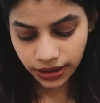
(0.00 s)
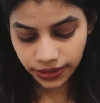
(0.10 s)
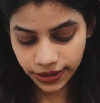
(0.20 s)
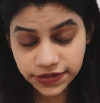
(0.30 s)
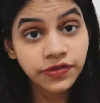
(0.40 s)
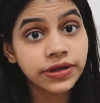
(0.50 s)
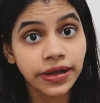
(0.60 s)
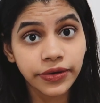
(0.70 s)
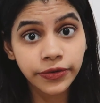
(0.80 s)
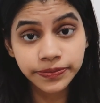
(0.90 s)
and that's for
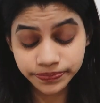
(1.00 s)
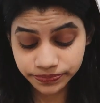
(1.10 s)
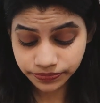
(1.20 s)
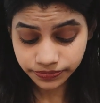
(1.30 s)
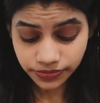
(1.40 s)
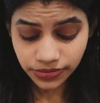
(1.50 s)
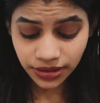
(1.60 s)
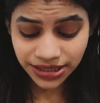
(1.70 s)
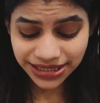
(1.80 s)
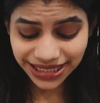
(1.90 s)
yellow.
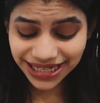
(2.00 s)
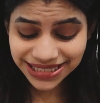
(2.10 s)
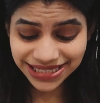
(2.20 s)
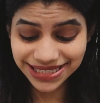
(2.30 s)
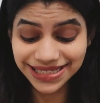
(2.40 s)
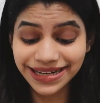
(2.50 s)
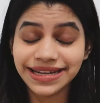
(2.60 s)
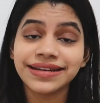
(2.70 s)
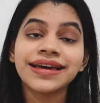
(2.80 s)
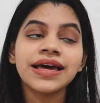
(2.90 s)
Next is
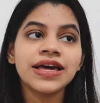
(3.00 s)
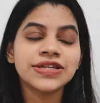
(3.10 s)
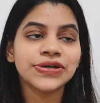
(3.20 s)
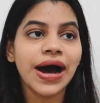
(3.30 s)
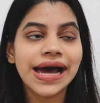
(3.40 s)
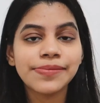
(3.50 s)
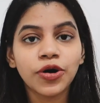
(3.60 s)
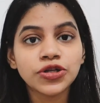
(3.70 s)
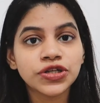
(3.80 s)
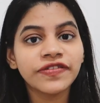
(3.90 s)
green. So I am
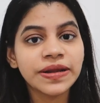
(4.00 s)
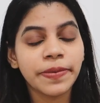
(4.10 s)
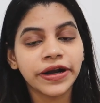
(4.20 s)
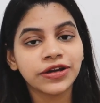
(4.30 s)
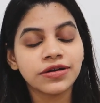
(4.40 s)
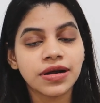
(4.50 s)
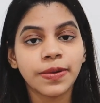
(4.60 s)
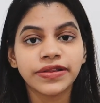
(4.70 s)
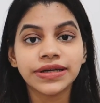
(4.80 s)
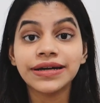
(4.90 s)
also very particular
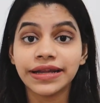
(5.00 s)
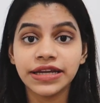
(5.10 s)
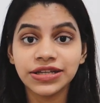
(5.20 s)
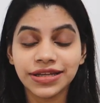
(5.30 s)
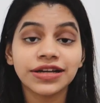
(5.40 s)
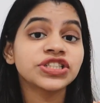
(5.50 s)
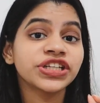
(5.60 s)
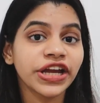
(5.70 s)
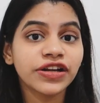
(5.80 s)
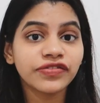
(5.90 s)
about the green, the
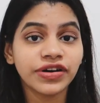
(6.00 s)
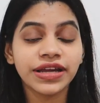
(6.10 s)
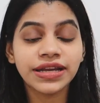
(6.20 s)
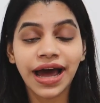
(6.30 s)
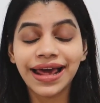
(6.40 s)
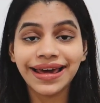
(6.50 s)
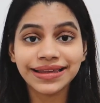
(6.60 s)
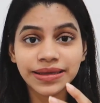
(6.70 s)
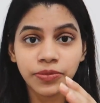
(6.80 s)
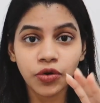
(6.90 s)
shade of green. I
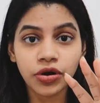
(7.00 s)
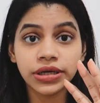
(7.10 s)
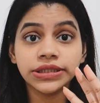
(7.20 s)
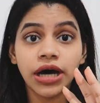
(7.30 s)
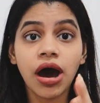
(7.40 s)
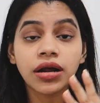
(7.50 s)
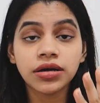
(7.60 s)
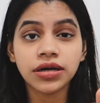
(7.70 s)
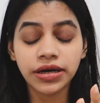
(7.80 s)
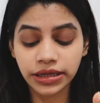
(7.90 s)
like the more
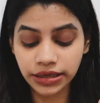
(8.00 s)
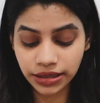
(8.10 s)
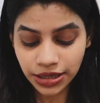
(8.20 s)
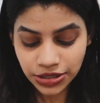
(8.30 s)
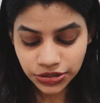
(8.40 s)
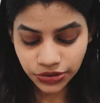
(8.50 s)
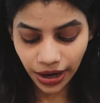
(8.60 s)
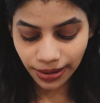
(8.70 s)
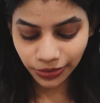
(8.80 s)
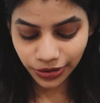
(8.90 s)
darker green. So
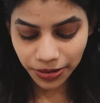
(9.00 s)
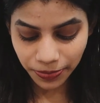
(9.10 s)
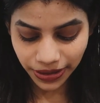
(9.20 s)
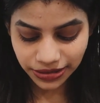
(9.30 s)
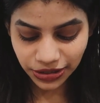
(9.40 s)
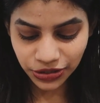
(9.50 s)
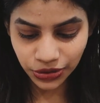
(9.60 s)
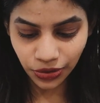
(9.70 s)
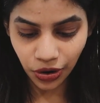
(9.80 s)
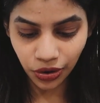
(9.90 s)
I'm gonna bring the
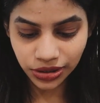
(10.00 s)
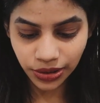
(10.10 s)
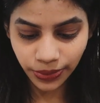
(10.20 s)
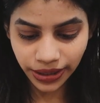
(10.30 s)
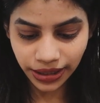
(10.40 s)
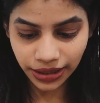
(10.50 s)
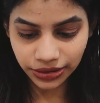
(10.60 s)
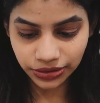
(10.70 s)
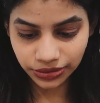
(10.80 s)
hue all the way